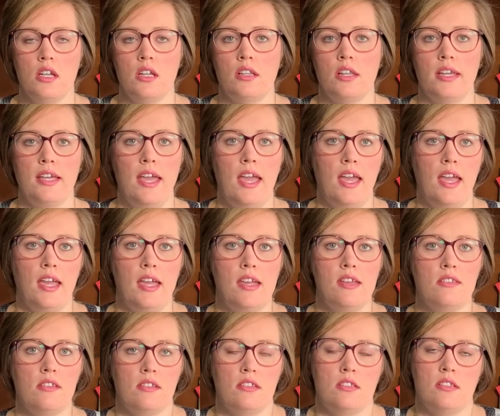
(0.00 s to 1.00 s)
like, hey,
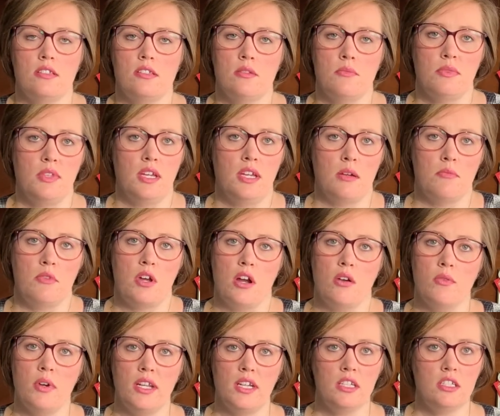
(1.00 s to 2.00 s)
this is something I'm not
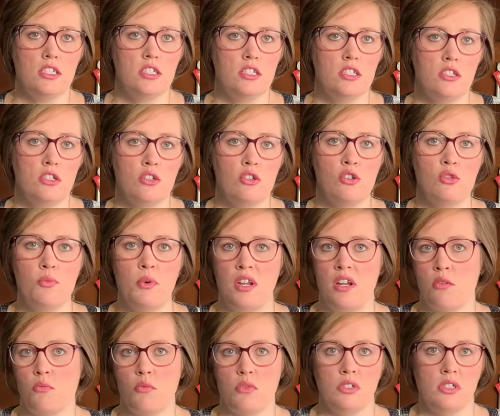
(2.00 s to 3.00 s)
ready to do, but
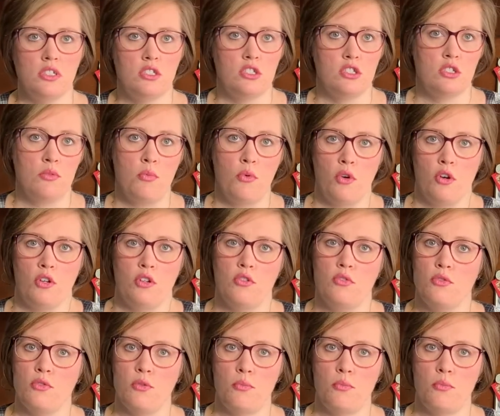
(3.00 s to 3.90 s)
I'm willing to support you through the